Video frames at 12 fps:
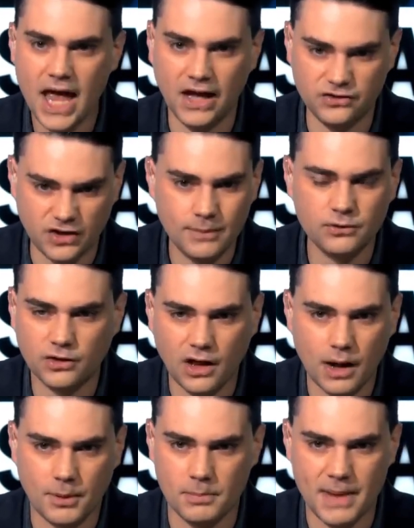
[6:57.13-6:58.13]
and James
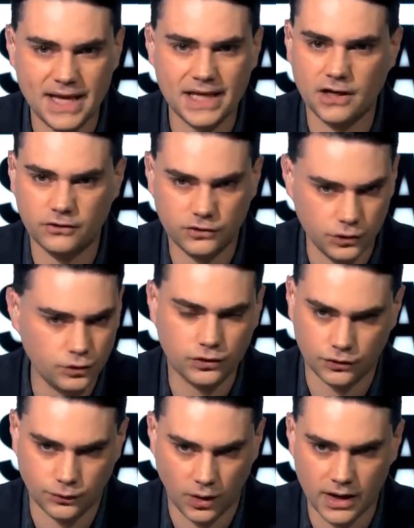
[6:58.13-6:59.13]
Clyburn making
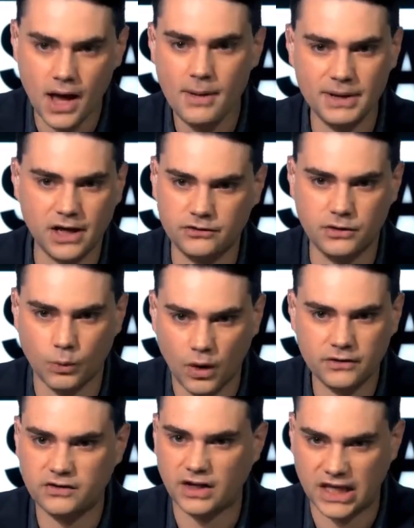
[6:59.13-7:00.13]
excuses for it because he
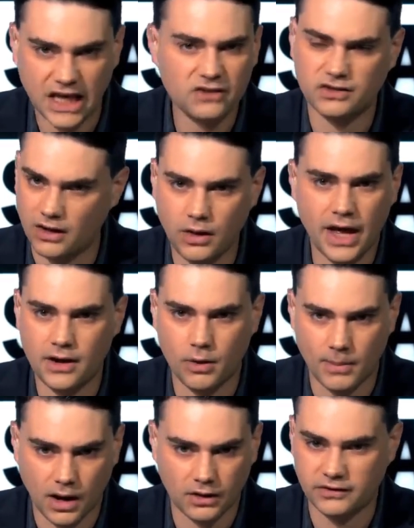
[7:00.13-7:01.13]
wants to kiss Ilhan
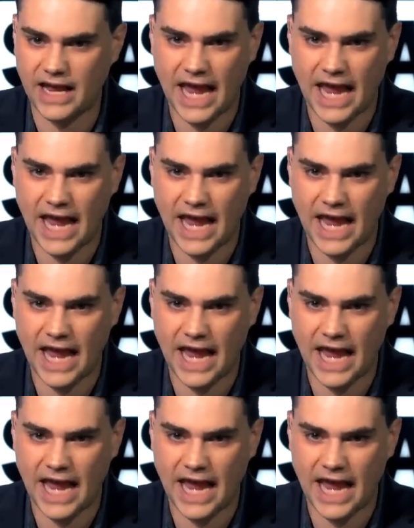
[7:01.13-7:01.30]
Omar's